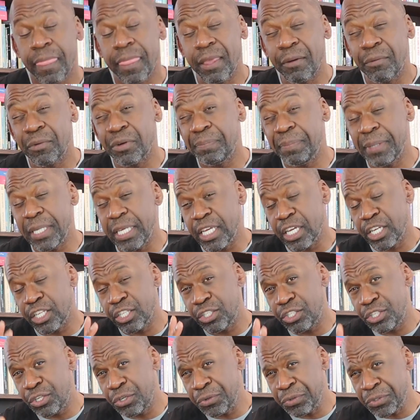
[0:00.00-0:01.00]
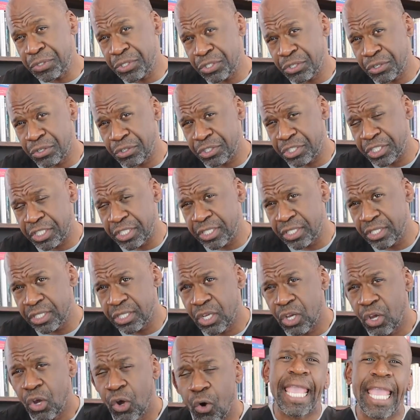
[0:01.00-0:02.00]
There would be two
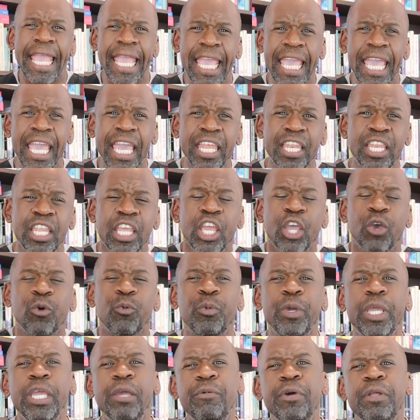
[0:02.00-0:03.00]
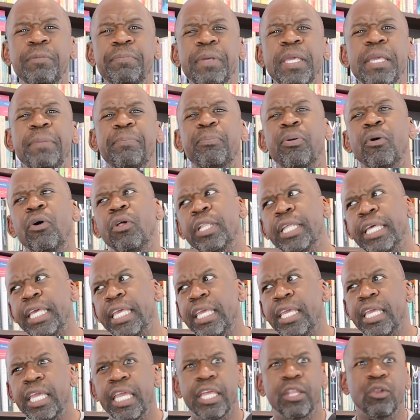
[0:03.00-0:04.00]
surgeons, and we would be
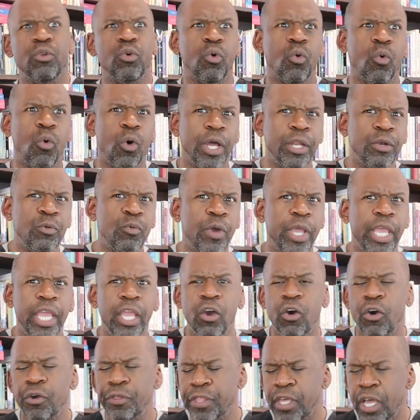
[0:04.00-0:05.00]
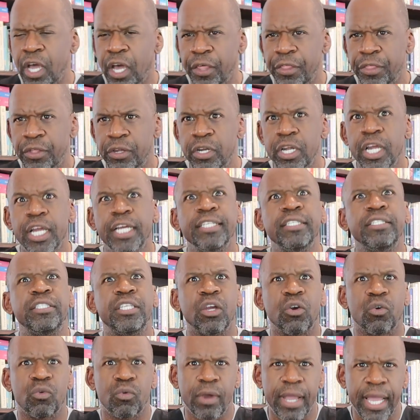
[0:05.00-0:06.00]
pulling in one way or the other,
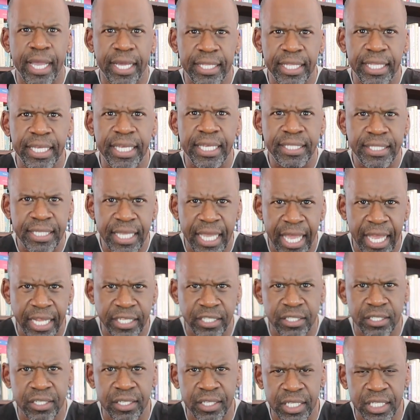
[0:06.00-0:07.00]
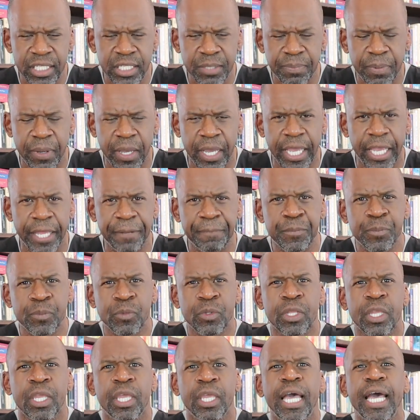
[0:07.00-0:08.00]
directly attached to the spine,
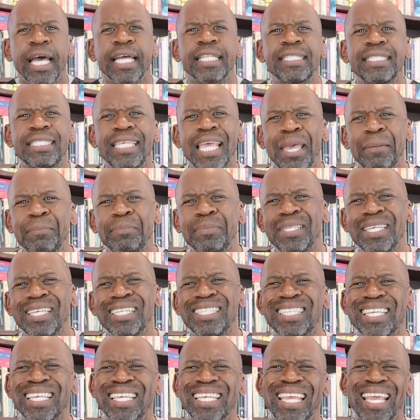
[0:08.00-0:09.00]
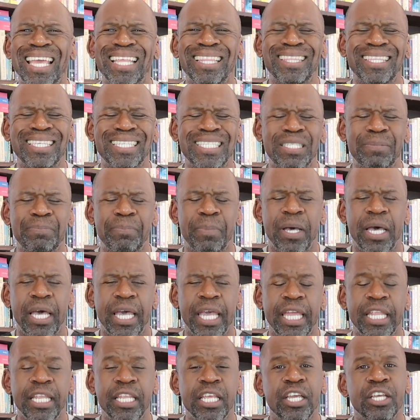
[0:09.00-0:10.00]
attempting to get the
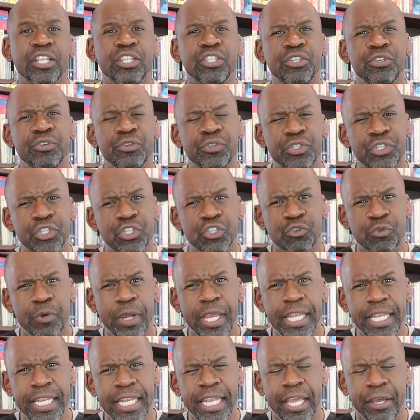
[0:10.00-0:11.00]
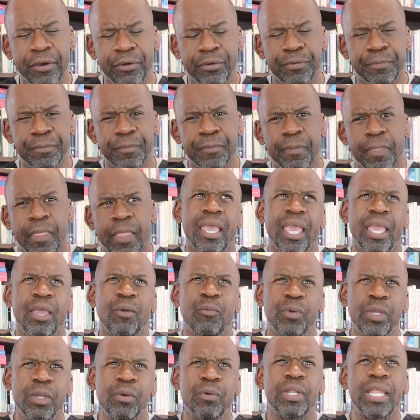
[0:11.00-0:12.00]
spine to straighten out.
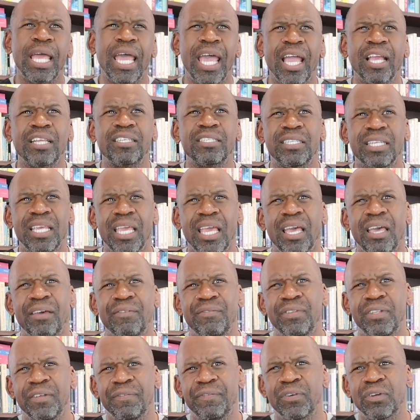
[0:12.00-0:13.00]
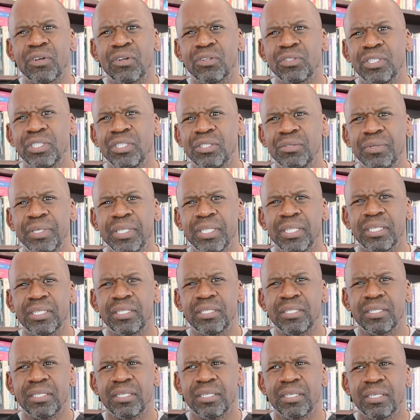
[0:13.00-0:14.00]
And we would actually have difficulty doing
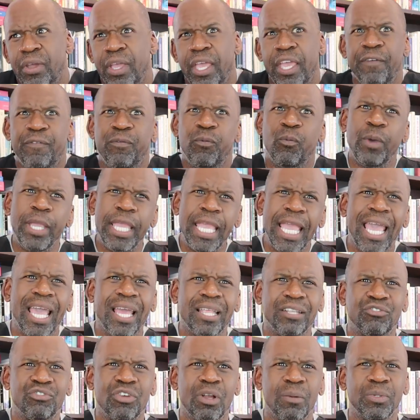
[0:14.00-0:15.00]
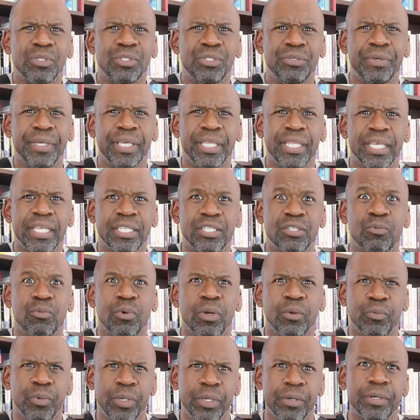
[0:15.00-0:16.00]
this. If we had trouble doing this
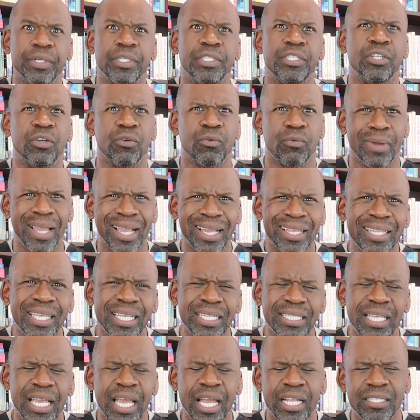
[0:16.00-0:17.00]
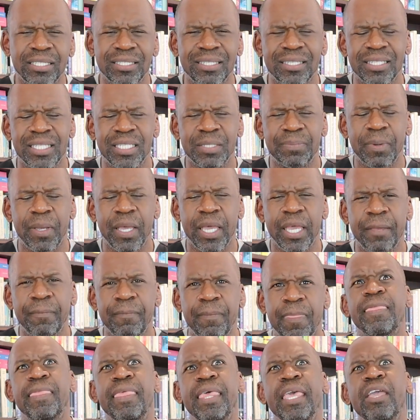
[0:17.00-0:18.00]
when we were directly attached to the
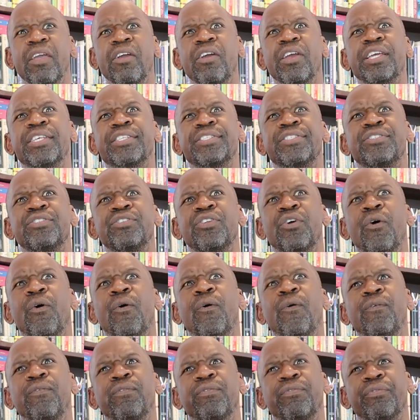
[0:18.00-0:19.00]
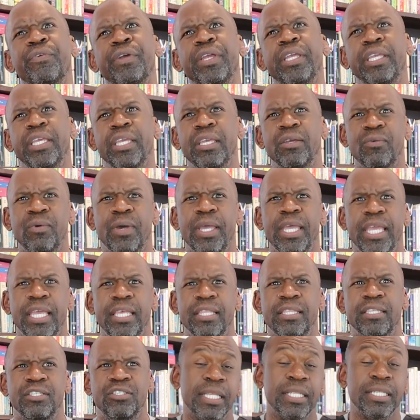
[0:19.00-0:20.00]
spine, there is no freaking
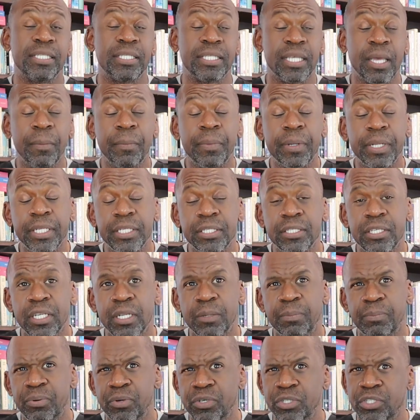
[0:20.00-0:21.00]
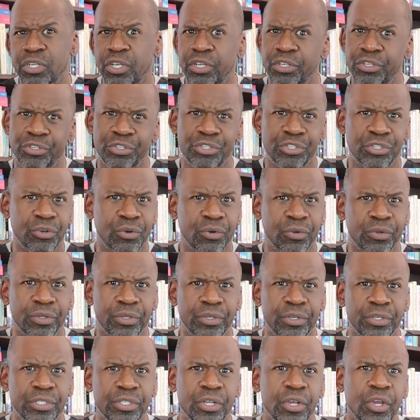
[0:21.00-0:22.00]
way that somebody is gonna push on your
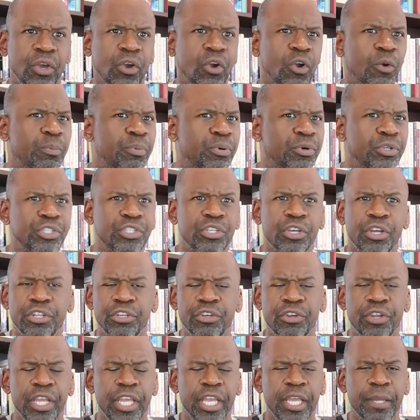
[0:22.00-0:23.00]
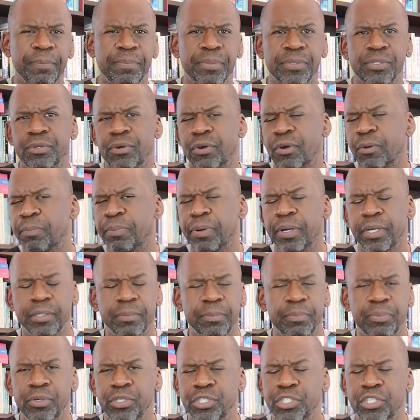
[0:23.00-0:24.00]
shoulders or push on your hips or
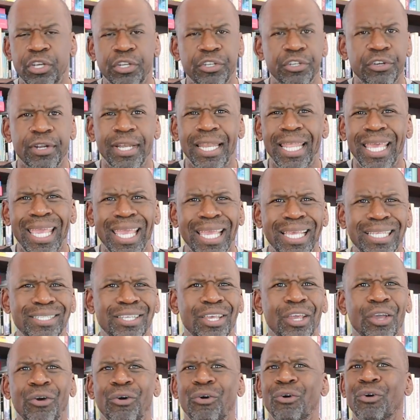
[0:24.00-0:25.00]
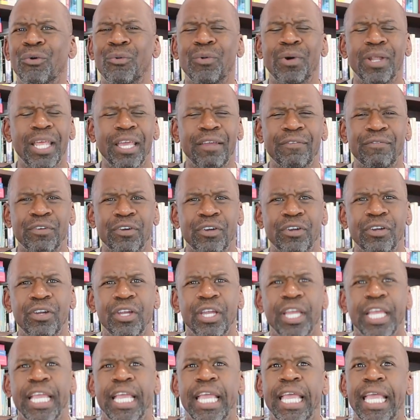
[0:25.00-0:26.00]
push on your legs or
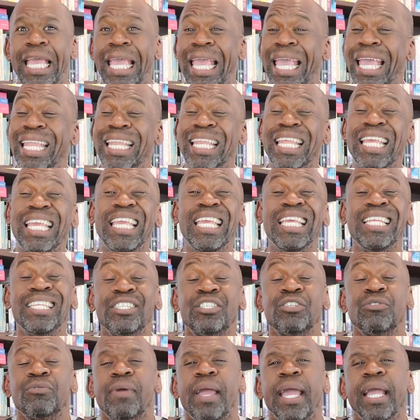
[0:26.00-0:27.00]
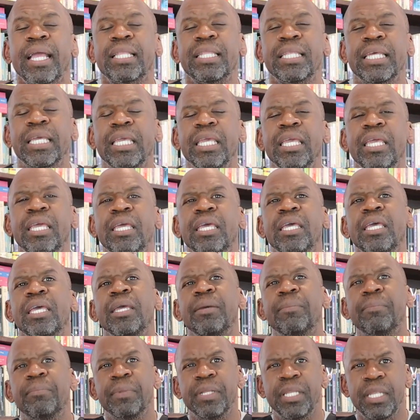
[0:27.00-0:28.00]
whatever and indirectly
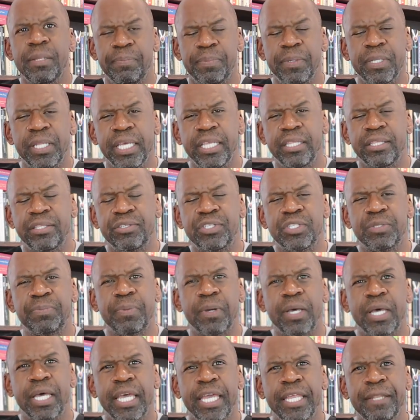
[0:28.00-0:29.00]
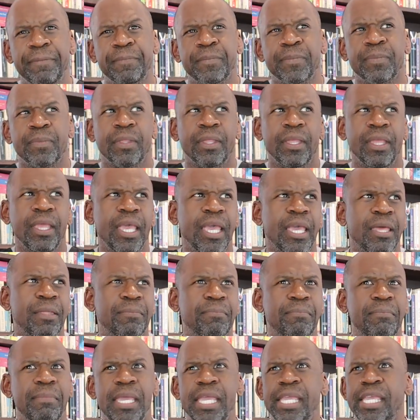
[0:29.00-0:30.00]
manipulate the spine
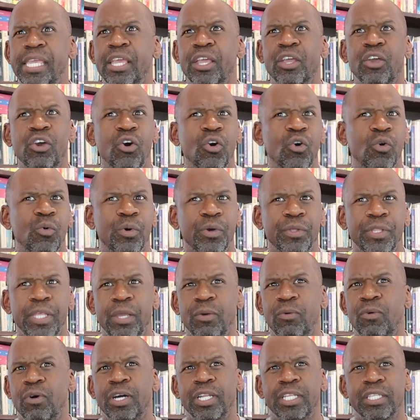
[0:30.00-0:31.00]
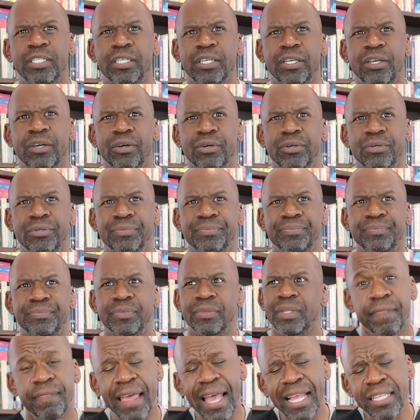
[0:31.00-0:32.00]
and make it go where they want it to go.
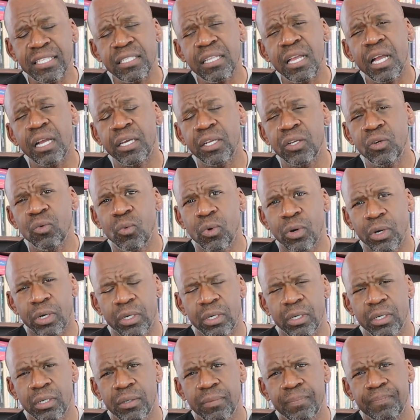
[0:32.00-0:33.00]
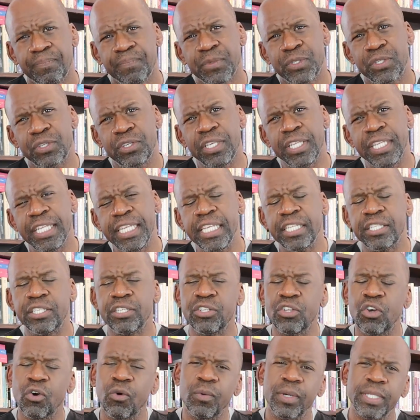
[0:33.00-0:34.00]
That's not gonna work. So you need
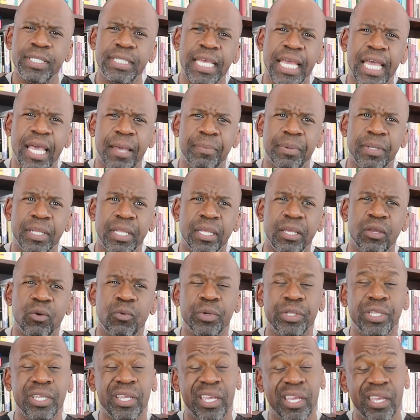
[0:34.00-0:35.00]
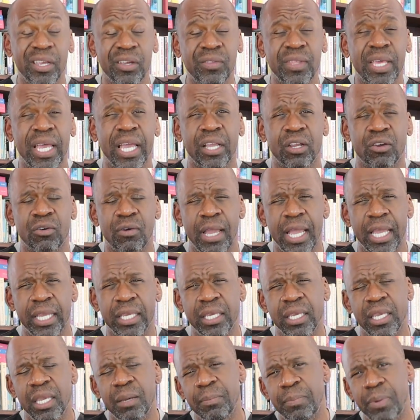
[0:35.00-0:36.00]
to know what's happening when you hear that
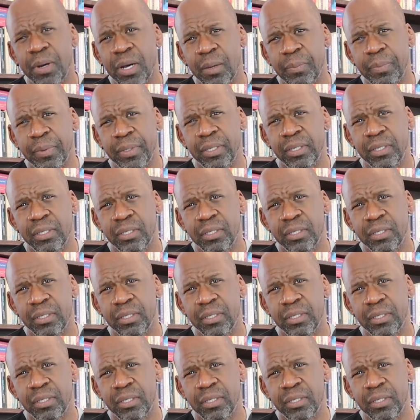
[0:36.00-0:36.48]
cracking and popping.